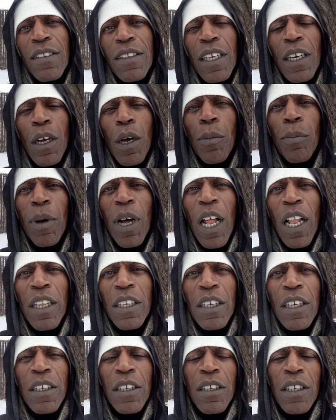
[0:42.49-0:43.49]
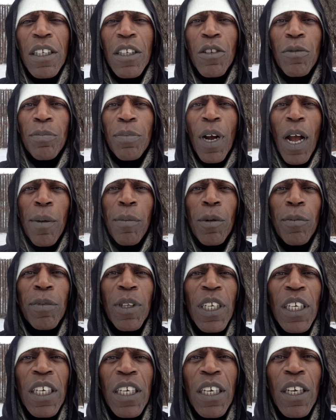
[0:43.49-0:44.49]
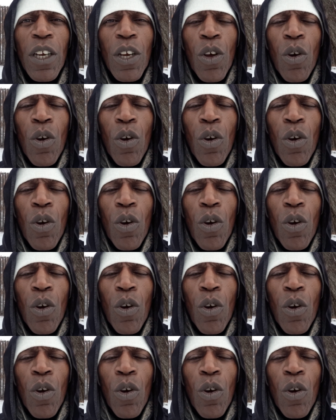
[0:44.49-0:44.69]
The Kabbalion is probably